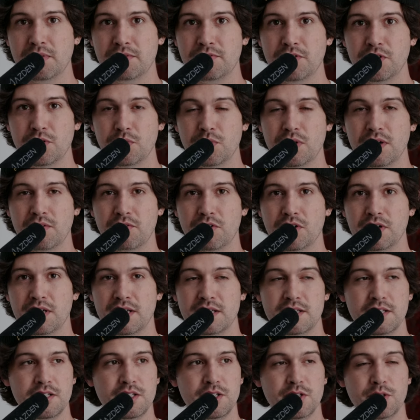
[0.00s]
if you ever
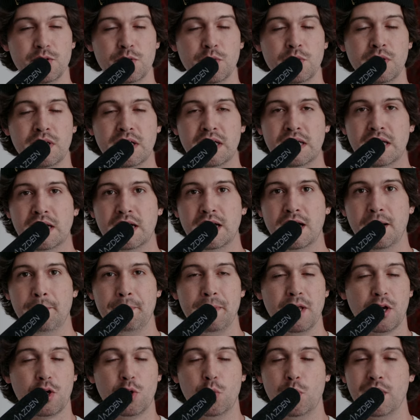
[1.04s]
need to do
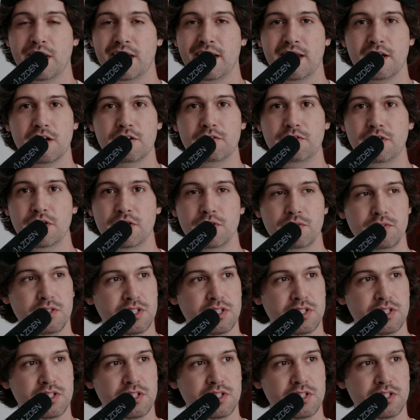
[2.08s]
a quick interview.